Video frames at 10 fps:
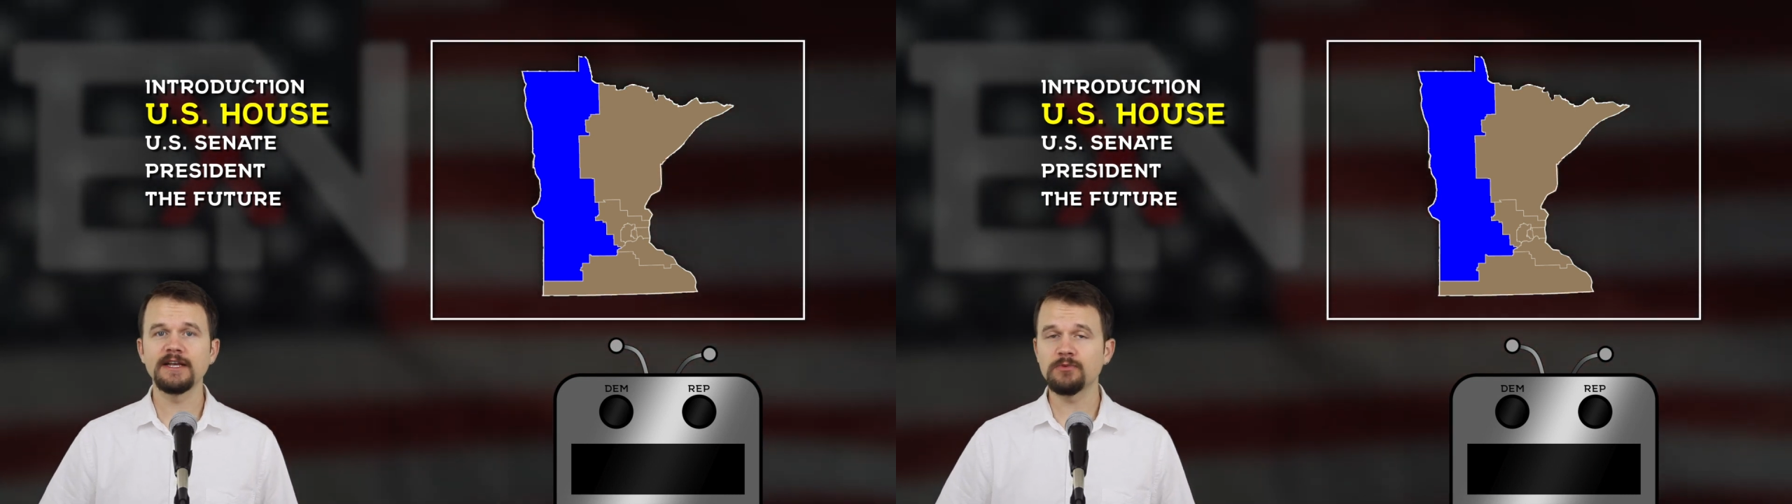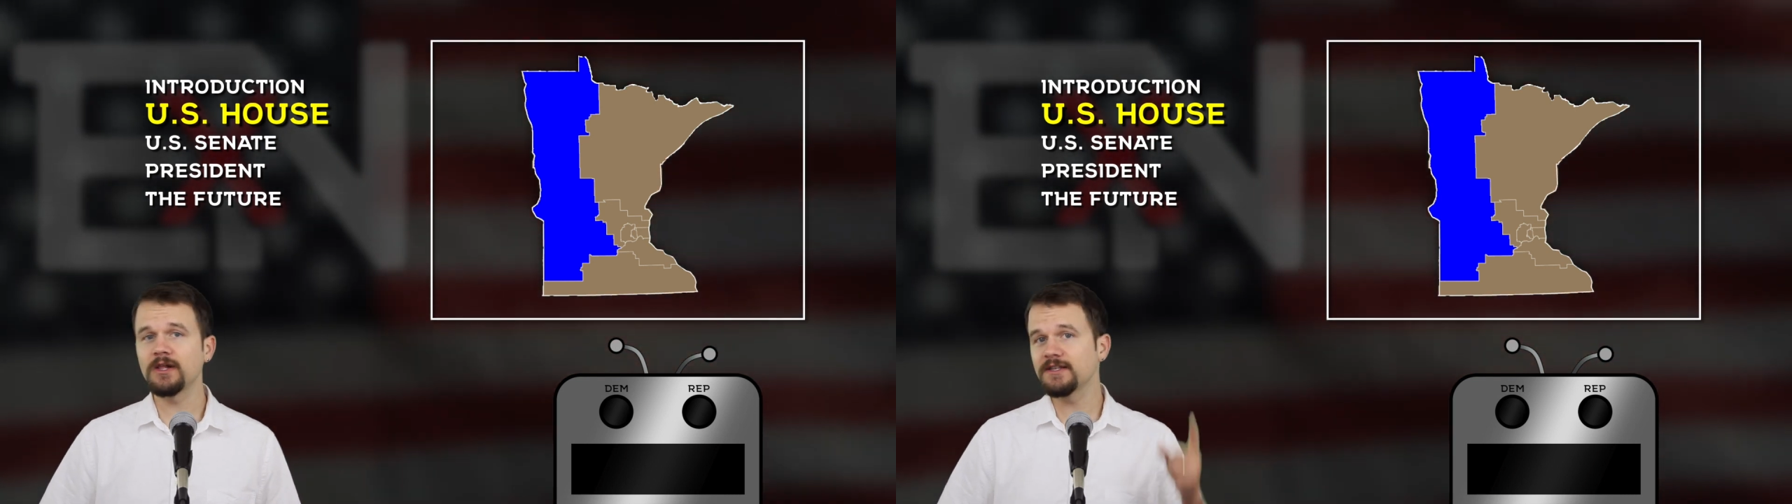
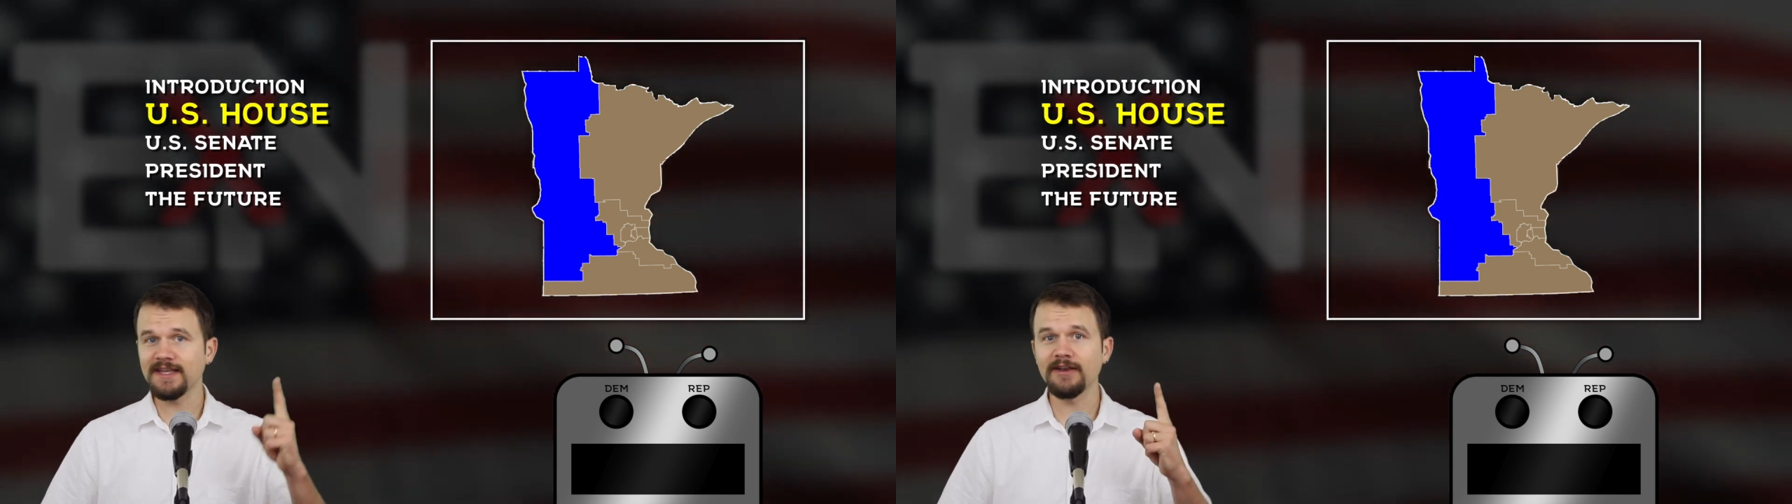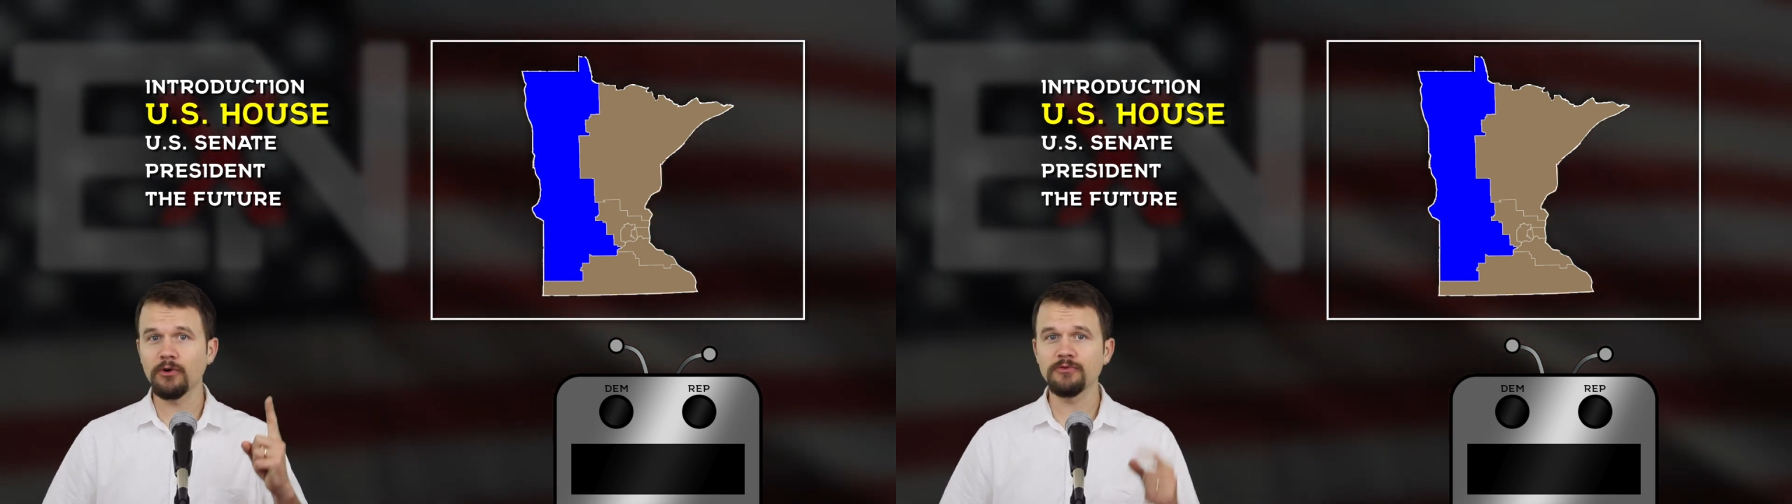as well as
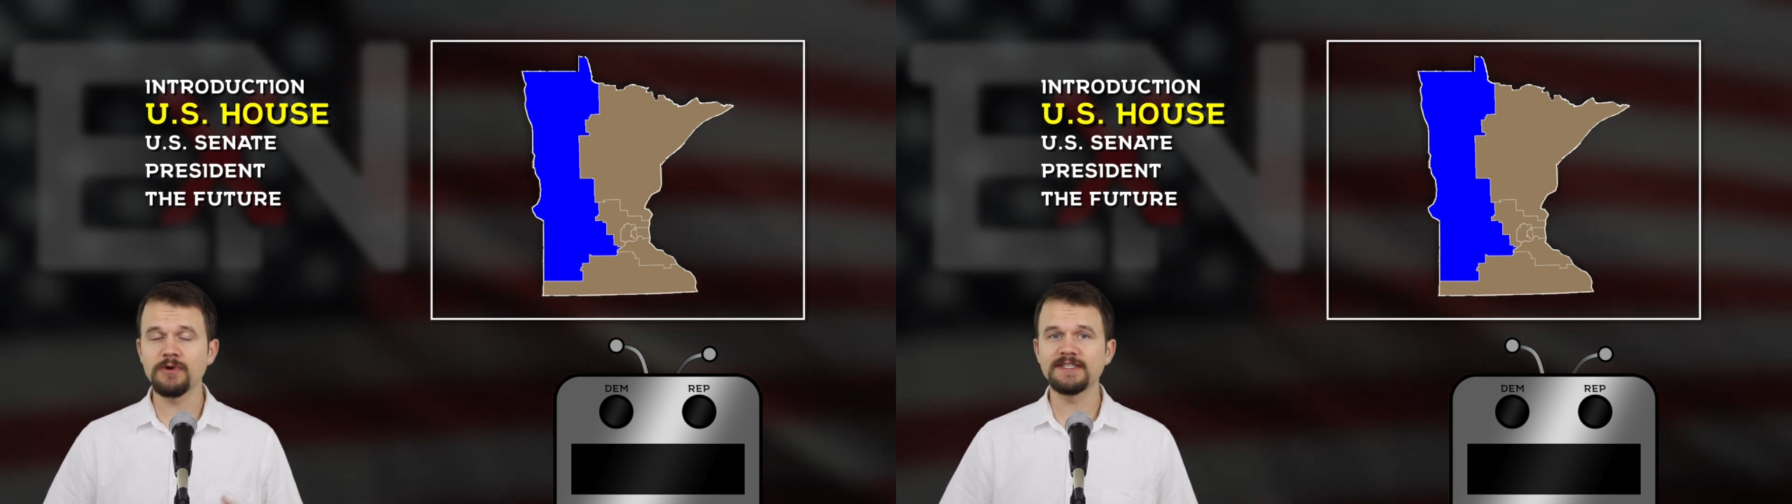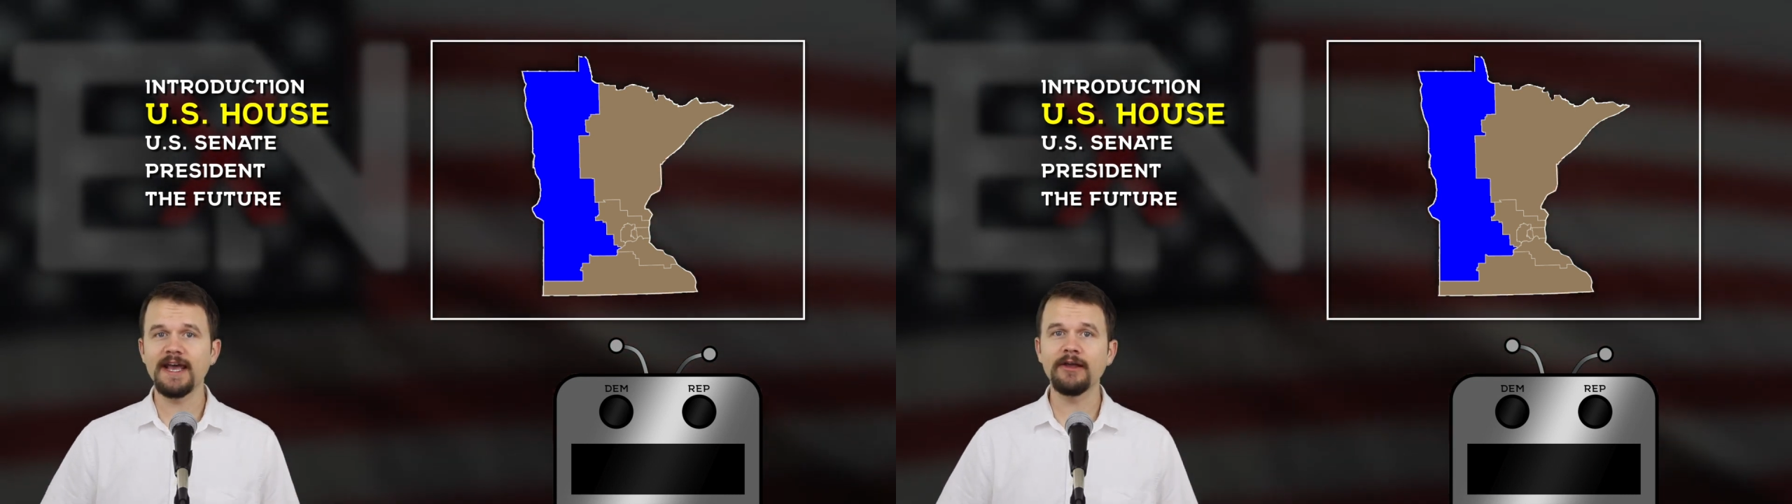that
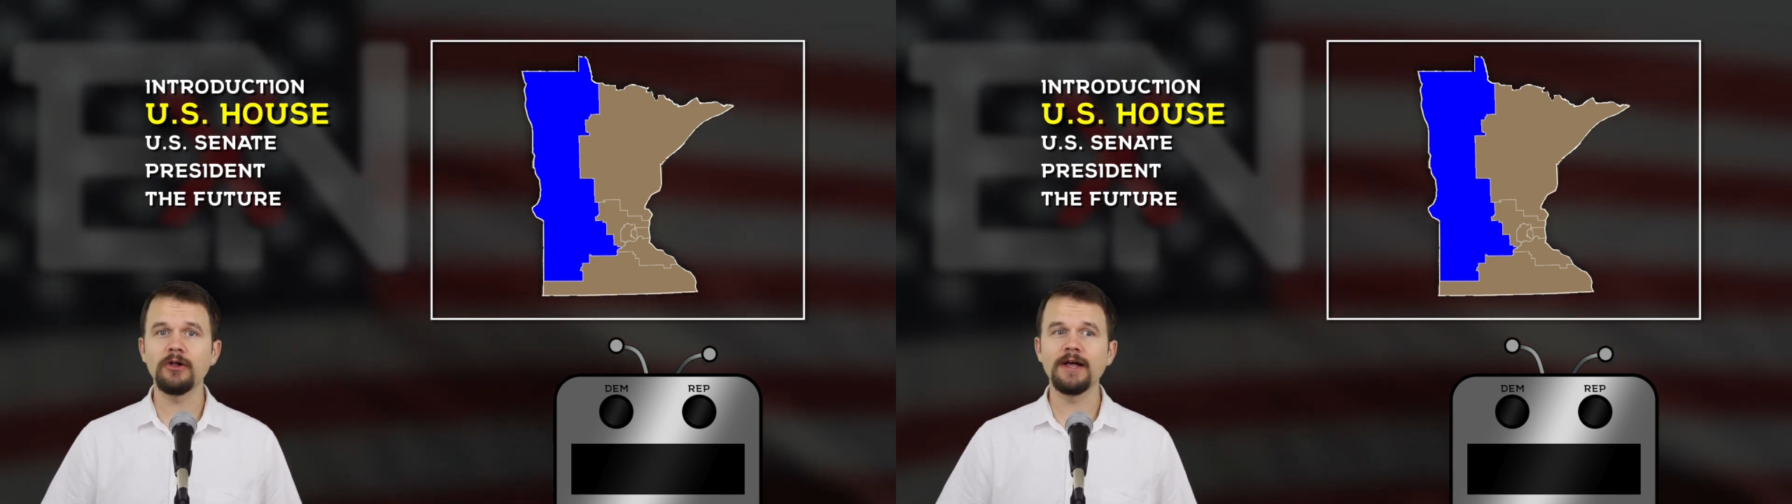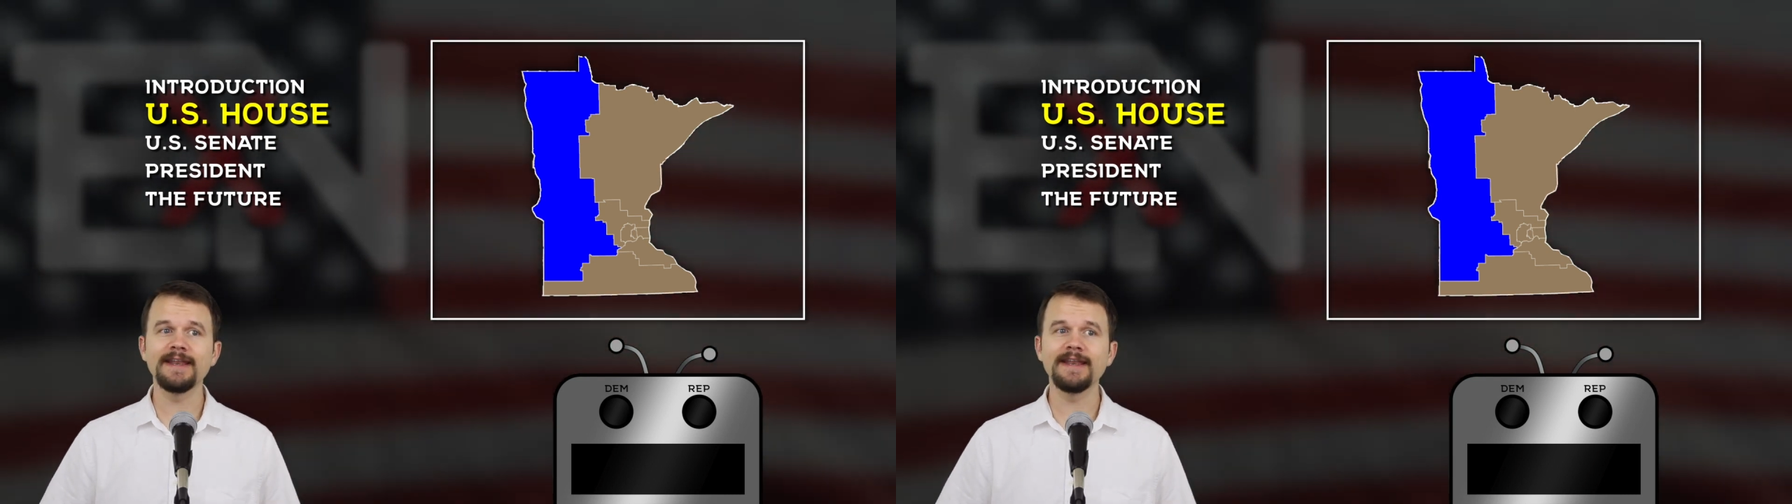northwest angle,